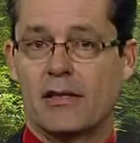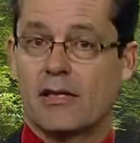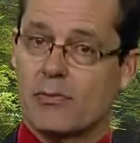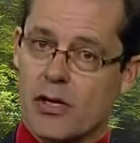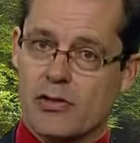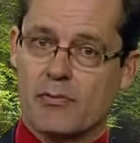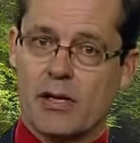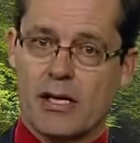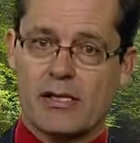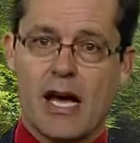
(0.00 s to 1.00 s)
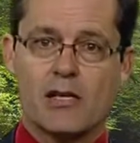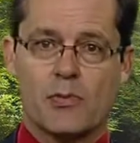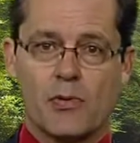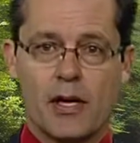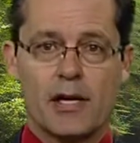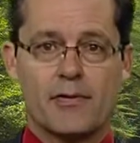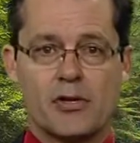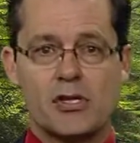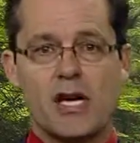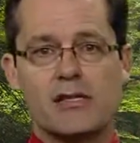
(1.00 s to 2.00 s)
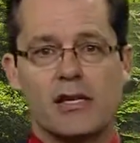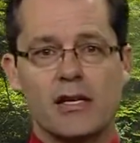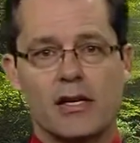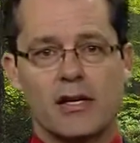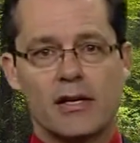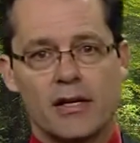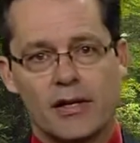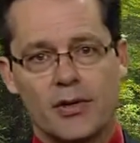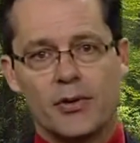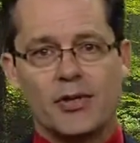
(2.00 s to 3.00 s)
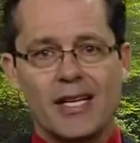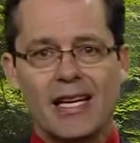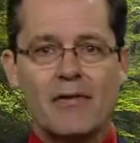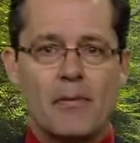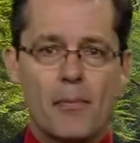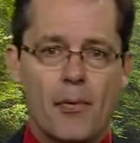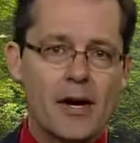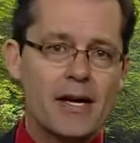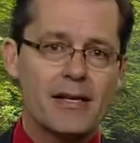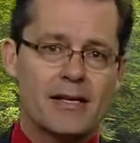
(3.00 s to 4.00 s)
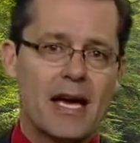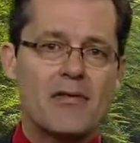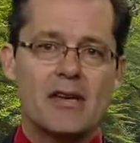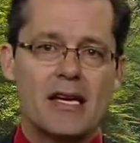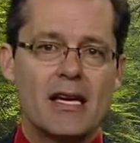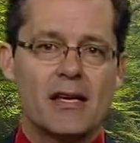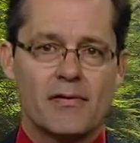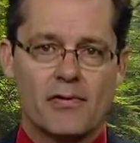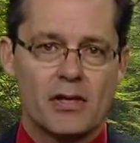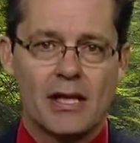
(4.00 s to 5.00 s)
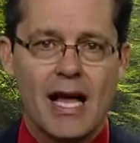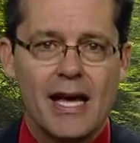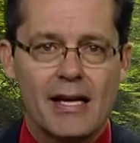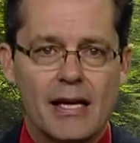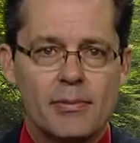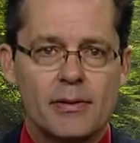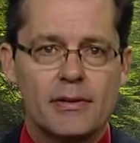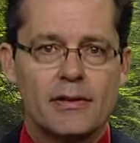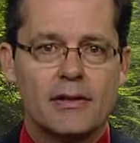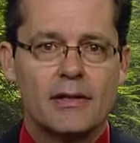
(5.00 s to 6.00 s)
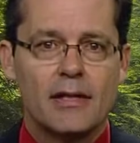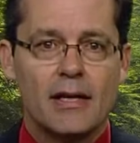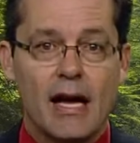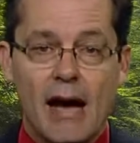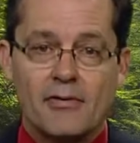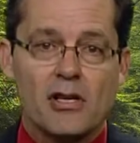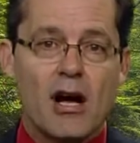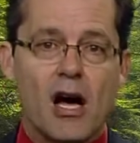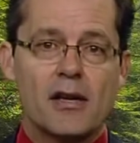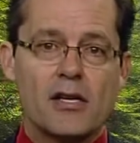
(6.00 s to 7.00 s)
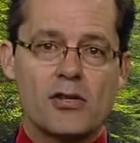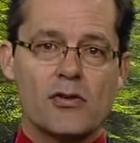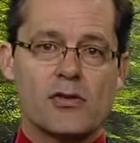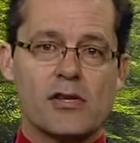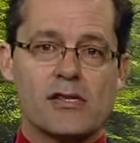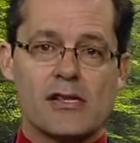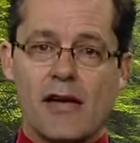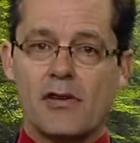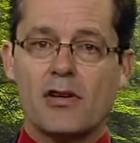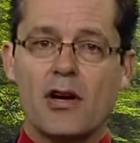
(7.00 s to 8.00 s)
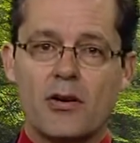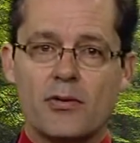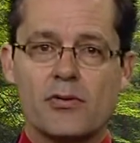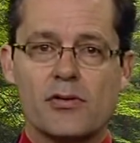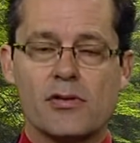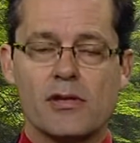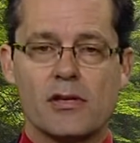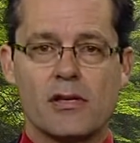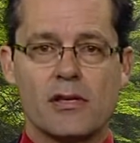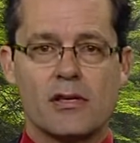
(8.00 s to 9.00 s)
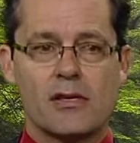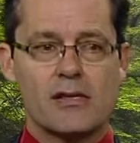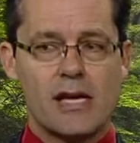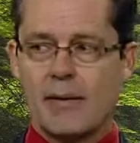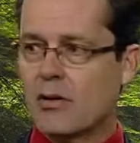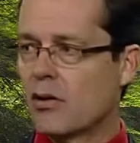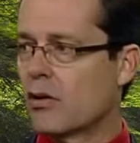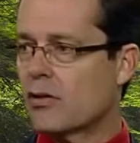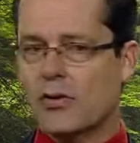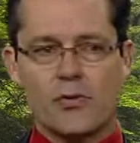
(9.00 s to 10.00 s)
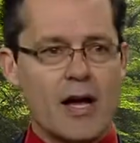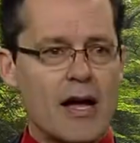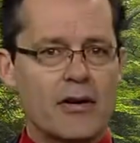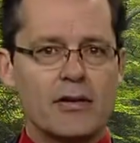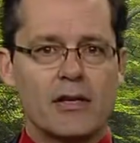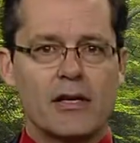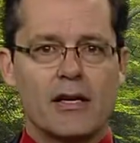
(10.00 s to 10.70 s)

This must have been exasperating for Jesse, who didn't even bring David in for the lineup. After God issues his 7 no's, Samuel looks around